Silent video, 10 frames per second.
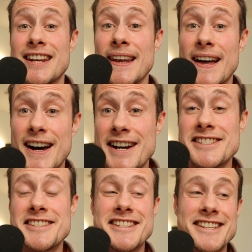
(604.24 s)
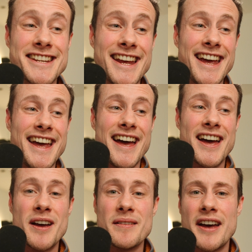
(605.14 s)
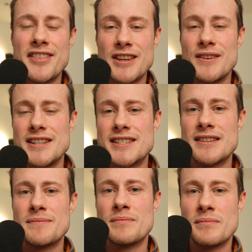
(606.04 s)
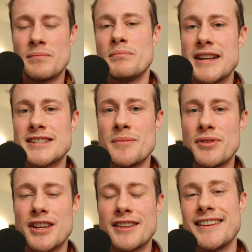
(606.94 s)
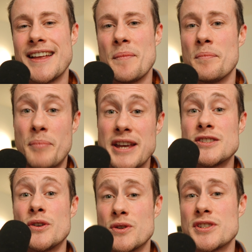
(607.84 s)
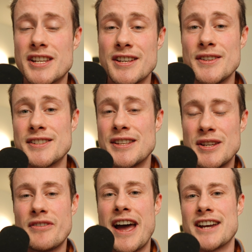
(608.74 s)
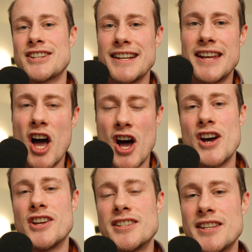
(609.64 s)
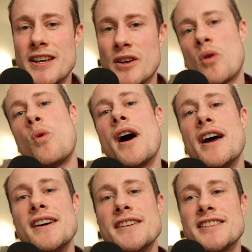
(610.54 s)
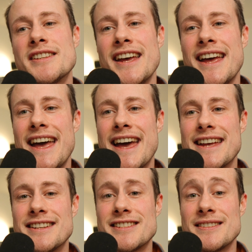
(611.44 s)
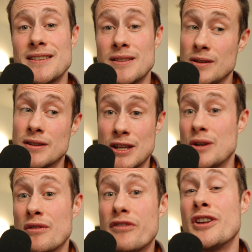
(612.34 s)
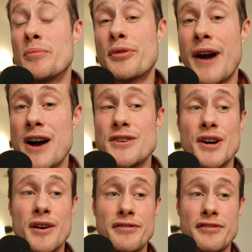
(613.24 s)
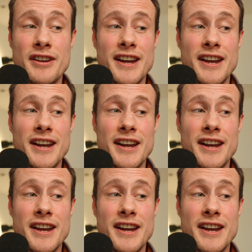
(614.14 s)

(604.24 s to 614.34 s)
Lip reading: last, I think you need to make something based on your skills that you've actually earned and acquired and that you can feel proud of.